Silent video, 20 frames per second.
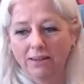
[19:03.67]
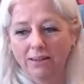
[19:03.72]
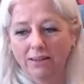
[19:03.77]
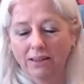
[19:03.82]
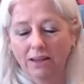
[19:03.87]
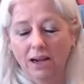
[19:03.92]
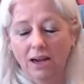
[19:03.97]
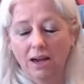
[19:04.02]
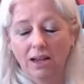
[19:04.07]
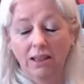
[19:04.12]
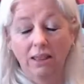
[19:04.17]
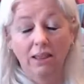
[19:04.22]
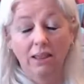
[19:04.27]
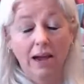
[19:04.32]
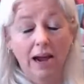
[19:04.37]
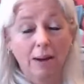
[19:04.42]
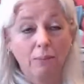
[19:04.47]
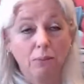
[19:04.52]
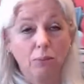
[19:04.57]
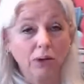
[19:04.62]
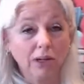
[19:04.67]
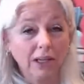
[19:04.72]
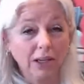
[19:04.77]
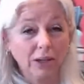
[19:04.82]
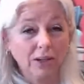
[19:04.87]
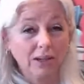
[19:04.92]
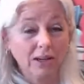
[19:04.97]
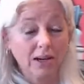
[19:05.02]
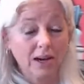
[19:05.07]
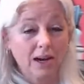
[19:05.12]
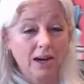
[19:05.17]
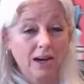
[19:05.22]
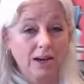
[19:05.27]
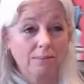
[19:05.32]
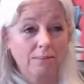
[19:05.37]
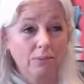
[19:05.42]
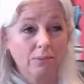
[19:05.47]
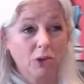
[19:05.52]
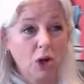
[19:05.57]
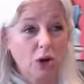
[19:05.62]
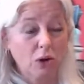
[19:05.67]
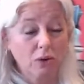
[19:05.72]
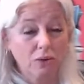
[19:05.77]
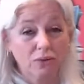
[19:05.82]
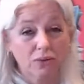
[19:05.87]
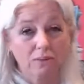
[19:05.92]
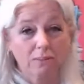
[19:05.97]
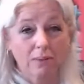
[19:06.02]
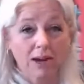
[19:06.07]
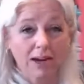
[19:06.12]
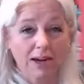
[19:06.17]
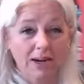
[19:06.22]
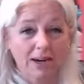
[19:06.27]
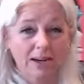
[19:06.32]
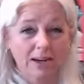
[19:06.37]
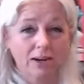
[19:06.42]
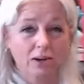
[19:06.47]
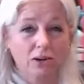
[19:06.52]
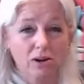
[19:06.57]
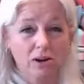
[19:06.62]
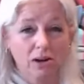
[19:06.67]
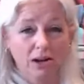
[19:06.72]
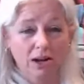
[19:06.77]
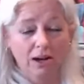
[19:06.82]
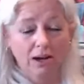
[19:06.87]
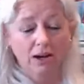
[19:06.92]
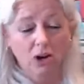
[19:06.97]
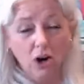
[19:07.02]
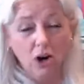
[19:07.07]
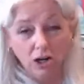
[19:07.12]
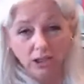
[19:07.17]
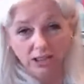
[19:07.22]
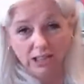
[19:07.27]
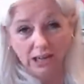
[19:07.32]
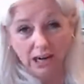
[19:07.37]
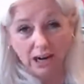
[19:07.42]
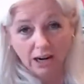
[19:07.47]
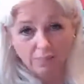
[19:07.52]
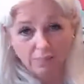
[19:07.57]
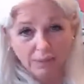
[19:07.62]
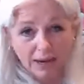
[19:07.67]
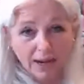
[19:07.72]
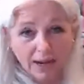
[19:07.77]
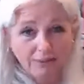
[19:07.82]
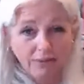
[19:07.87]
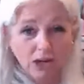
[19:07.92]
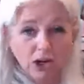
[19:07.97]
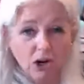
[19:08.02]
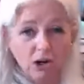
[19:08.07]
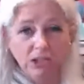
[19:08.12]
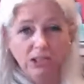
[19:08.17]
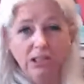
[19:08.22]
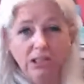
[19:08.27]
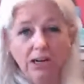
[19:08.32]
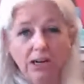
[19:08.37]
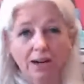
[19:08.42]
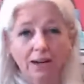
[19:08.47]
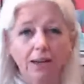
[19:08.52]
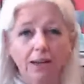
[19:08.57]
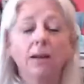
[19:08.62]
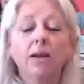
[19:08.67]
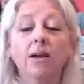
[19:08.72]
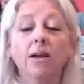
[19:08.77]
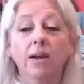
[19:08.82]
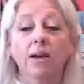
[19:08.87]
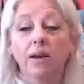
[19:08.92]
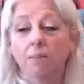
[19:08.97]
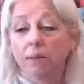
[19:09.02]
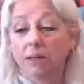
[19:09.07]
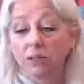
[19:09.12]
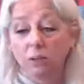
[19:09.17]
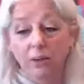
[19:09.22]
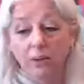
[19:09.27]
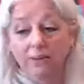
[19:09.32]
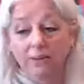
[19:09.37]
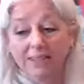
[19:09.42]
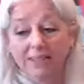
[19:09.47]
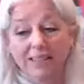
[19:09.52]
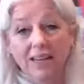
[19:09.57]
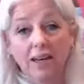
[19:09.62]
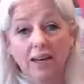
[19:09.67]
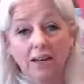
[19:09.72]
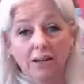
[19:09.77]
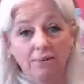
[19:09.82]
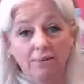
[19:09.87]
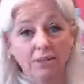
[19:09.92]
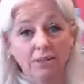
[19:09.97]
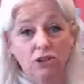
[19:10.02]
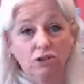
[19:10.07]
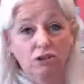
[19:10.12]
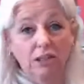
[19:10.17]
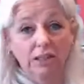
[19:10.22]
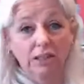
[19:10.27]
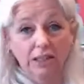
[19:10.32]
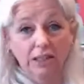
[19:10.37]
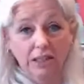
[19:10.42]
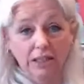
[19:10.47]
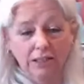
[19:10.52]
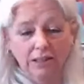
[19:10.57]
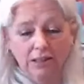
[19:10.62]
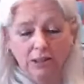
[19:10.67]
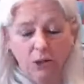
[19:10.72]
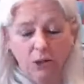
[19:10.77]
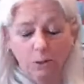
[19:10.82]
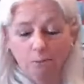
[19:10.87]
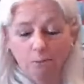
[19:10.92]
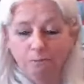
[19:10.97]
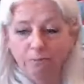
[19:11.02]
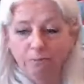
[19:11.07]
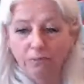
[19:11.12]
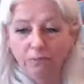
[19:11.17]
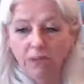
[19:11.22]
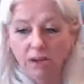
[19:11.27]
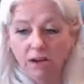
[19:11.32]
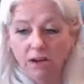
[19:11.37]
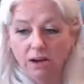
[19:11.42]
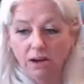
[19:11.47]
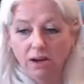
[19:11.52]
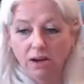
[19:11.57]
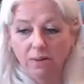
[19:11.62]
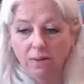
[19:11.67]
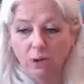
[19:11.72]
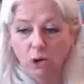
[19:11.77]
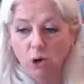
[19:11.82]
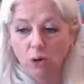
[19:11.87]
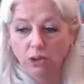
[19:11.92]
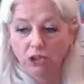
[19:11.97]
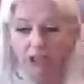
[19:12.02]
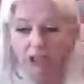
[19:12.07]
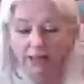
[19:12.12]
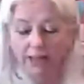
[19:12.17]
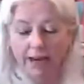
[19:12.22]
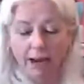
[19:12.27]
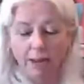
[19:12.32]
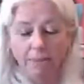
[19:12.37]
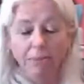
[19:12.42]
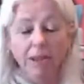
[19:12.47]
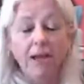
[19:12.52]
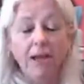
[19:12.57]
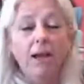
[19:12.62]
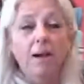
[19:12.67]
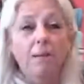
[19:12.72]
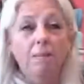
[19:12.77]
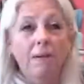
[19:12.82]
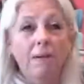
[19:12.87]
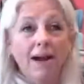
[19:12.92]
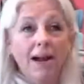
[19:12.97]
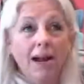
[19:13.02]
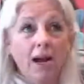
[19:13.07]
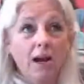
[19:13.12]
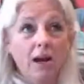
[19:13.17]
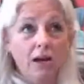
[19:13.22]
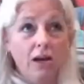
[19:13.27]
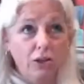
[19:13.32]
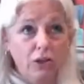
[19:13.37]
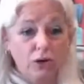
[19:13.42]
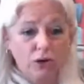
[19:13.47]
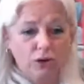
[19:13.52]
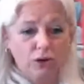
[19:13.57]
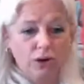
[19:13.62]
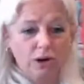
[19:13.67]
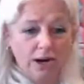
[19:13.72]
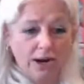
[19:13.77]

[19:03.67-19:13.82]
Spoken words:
I'm really known for my cardstock, my heavy cardstock. Plus, we have a ton of distress ink, so go and check that out. My other